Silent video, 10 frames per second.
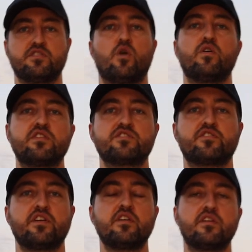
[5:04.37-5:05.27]
in the whole
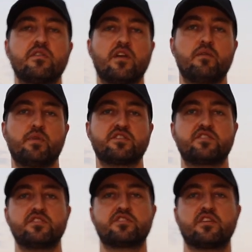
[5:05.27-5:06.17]
industry. Okay,
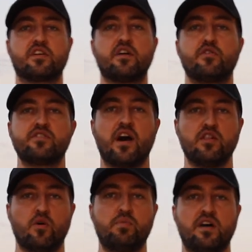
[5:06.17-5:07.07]
basically just like another Tai
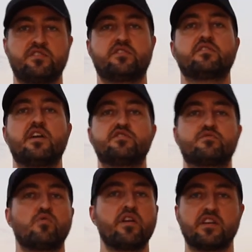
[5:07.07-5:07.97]
Lopez. Okay, just
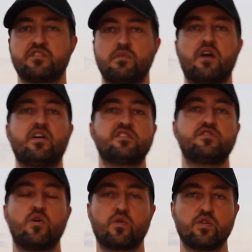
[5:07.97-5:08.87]
running his mouth, has
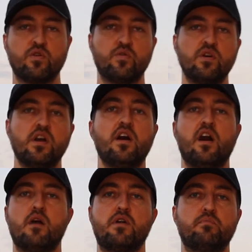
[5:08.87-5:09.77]
no clue
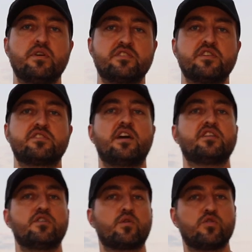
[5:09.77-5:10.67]
about business,
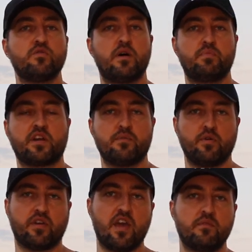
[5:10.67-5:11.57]
has no clue about pickup
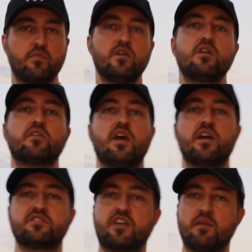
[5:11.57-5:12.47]
or game. Okay,
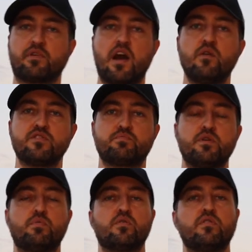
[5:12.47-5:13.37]
has scammed countless
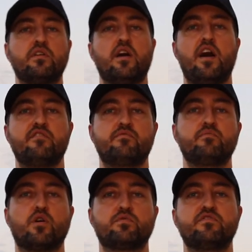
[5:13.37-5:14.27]
people. I have
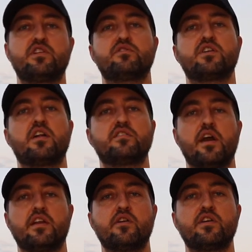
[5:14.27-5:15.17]
multiple videos on it,
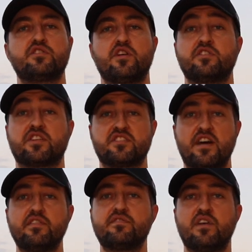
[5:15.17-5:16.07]
and here he is charging
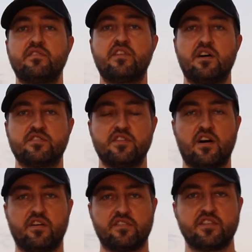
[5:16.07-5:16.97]
seventy-five thousand
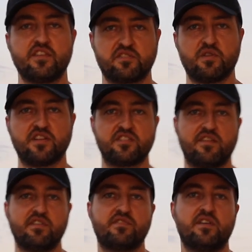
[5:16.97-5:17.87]
dollars. That's right,
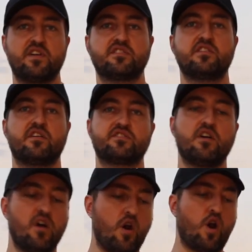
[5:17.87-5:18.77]
seventy-five thousand dollars.
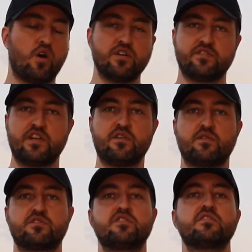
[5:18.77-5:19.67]
All his
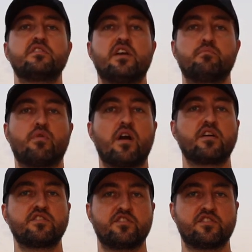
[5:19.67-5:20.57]
videos and
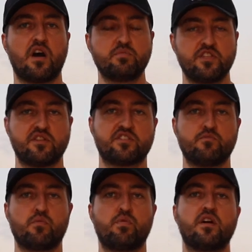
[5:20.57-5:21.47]
products are just upsells to
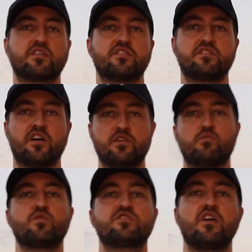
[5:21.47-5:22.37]
more products to sell you
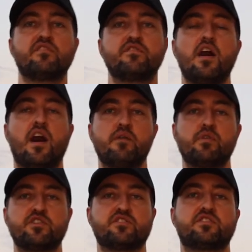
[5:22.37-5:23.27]
more stuff. High
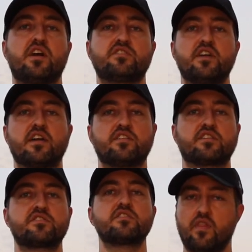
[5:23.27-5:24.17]
pressure sales
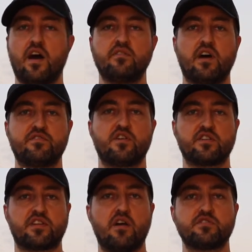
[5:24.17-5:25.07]
tactics. I, have
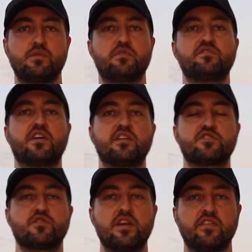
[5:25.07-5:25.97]
talked to countless people that have taken his
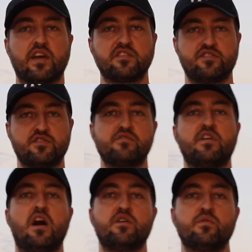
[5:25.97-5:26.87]
training, they got zero
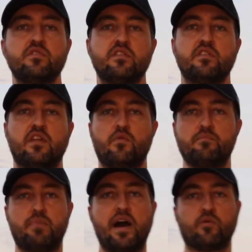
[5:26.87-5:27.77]
value. They
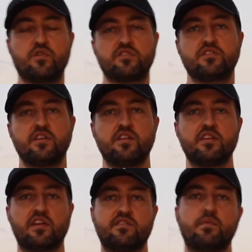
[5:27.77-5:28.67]
went backwards. He
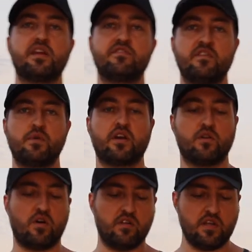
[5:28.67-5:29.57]
didn't give them any feedback at
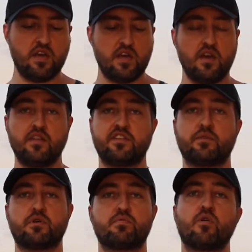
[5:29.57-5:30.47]
all. The
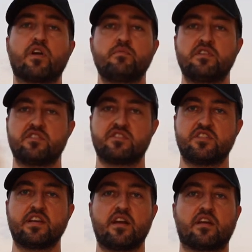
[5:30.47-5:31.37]
typical program, he's just
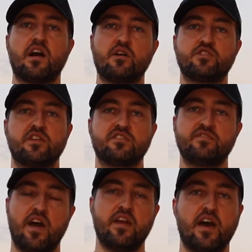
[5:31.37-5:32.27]
sitting on a couch on his
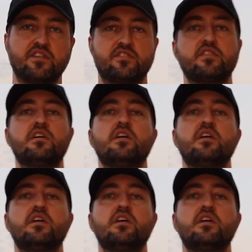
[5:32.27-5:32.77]
fat ass.